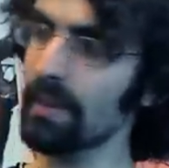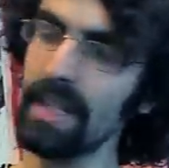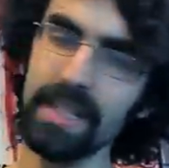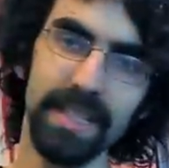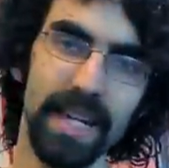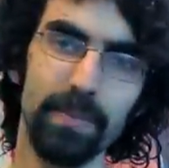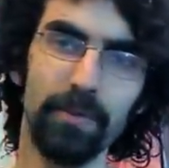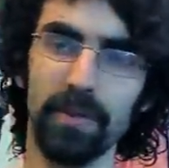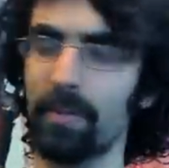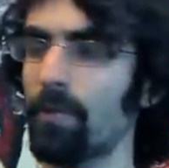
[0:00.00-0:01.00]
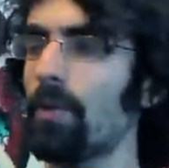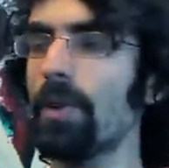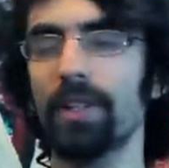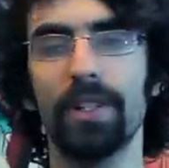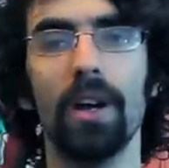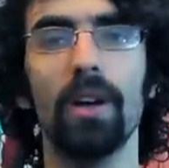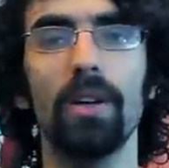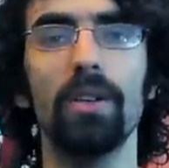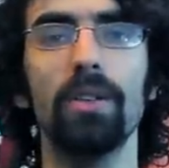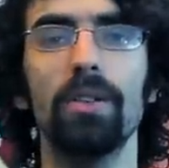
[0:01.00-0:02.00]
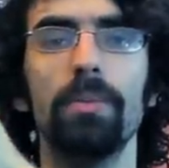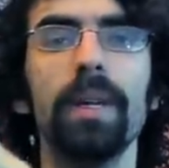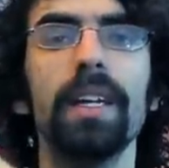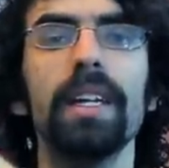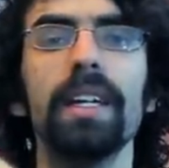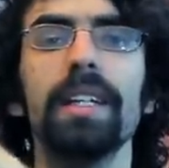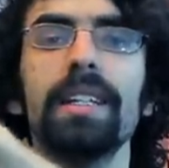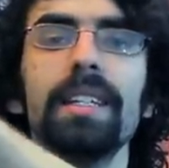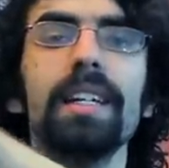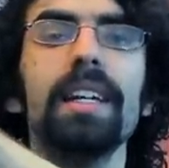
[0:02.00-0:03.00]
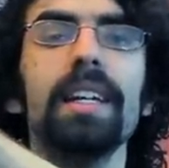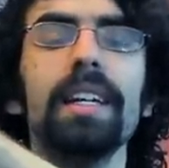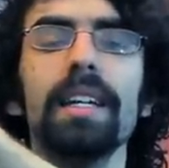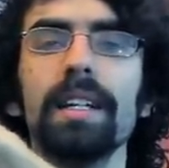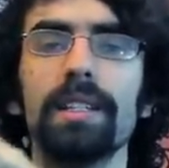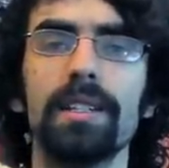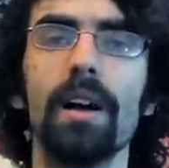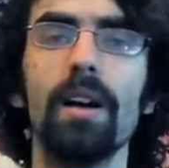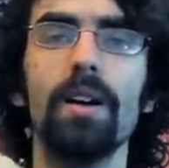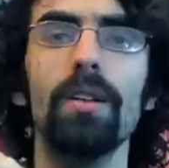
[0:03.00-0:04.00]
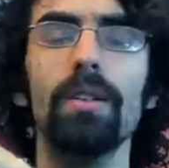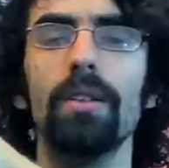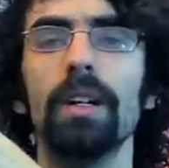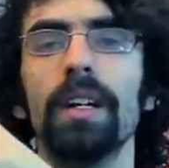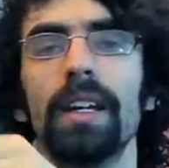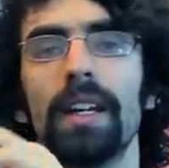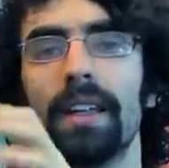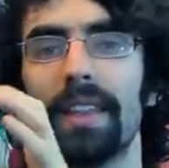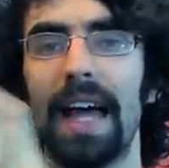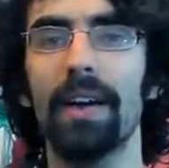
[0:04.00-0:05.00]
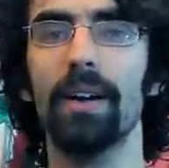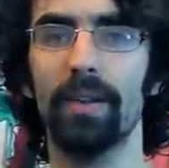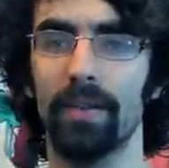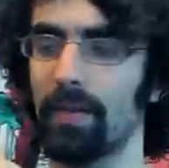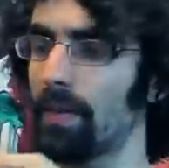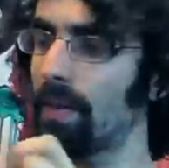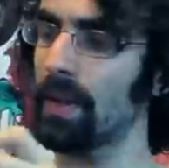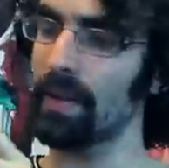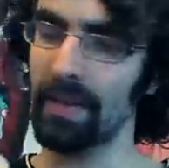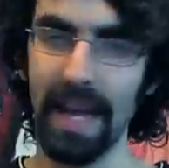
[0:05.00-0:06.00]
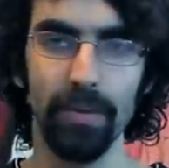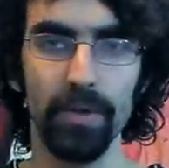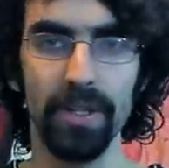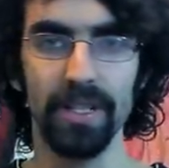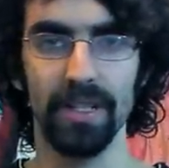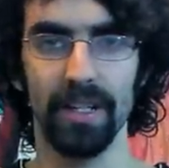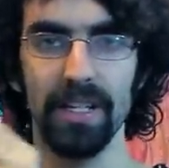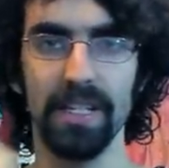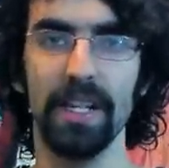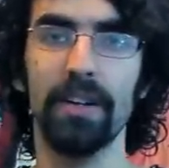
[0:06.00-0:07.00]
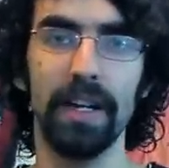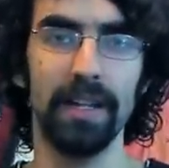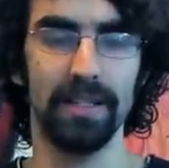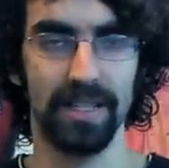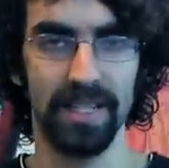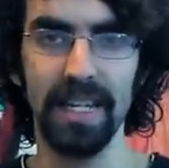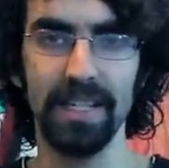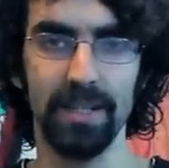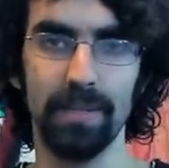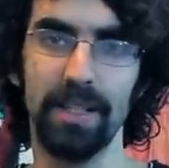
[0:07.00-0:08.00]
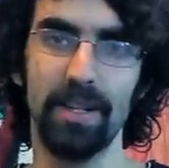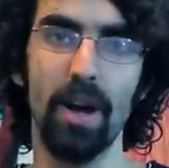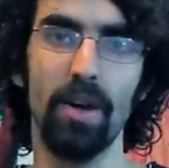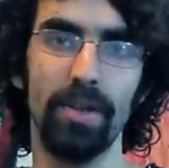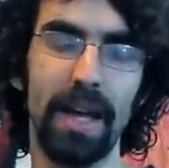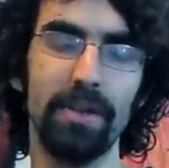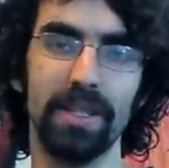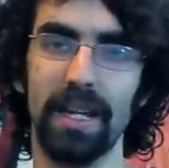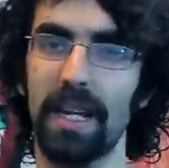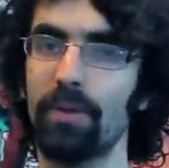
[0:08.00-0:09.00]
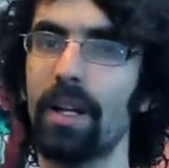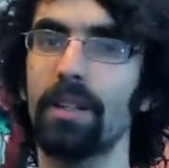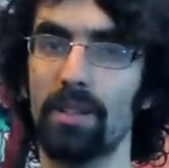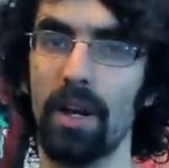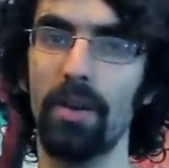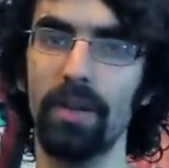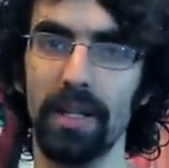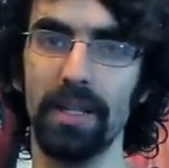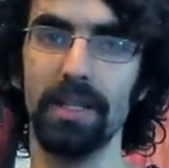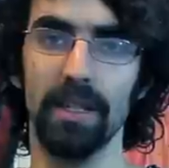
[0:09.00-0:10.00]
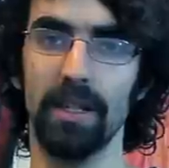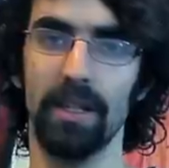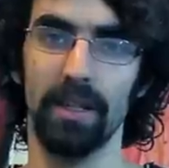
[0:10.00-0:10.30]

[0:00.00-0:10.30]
This example from before, do, mi, ti, so, that, that was considering C to be do. That was saying, well, do is